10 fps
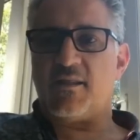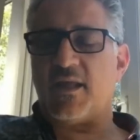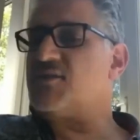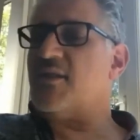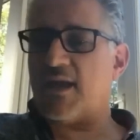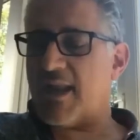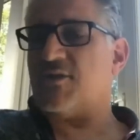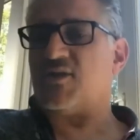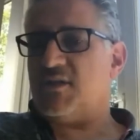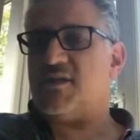thing. So they're allowed
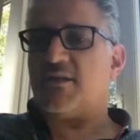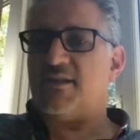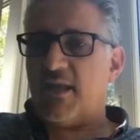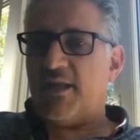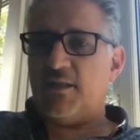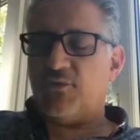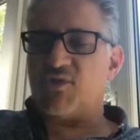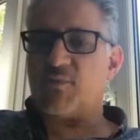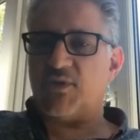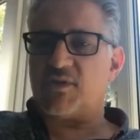to conduct their legal
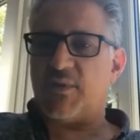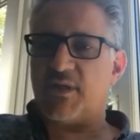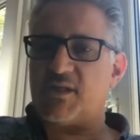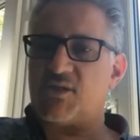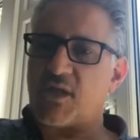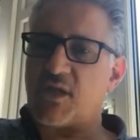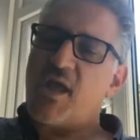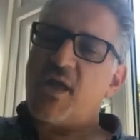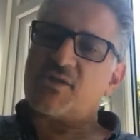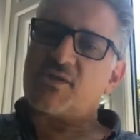responsibilities. So
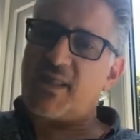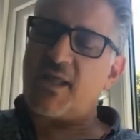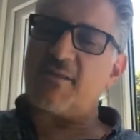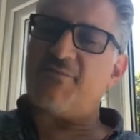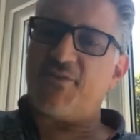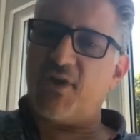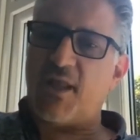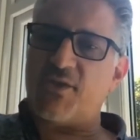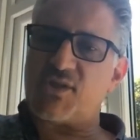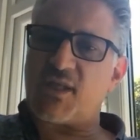I think the
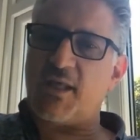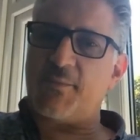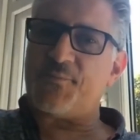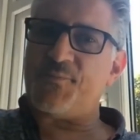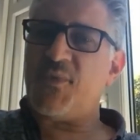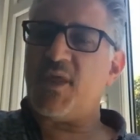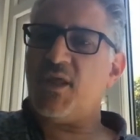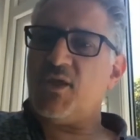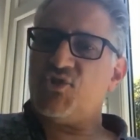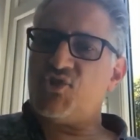furlough scheme,
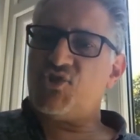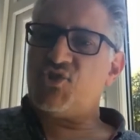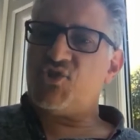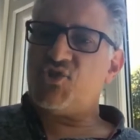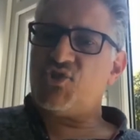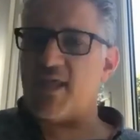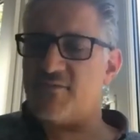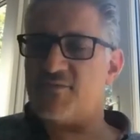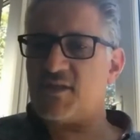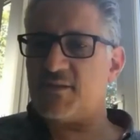
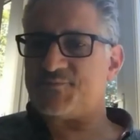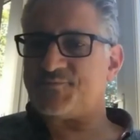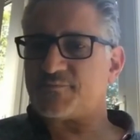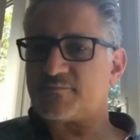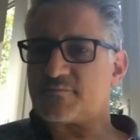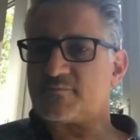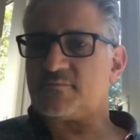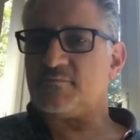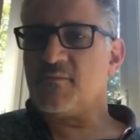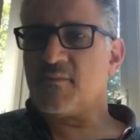short-lived,
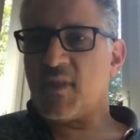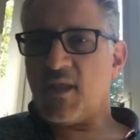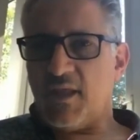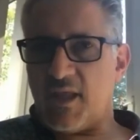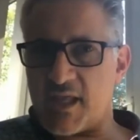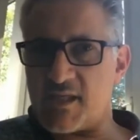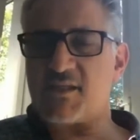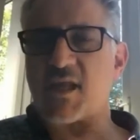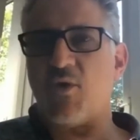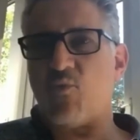is
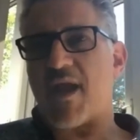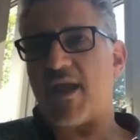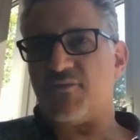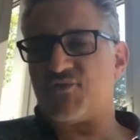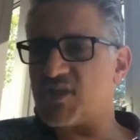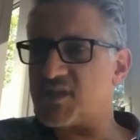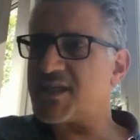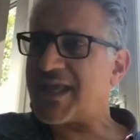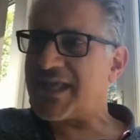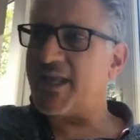a way of just
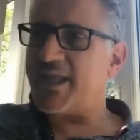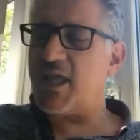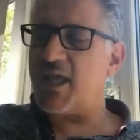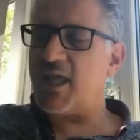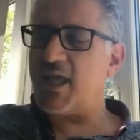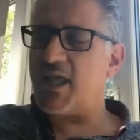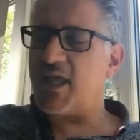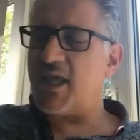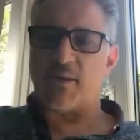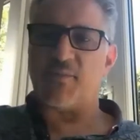clinging on to
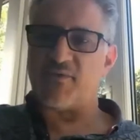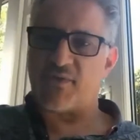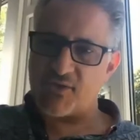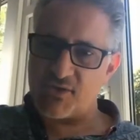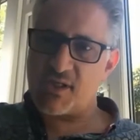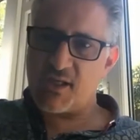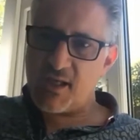some of those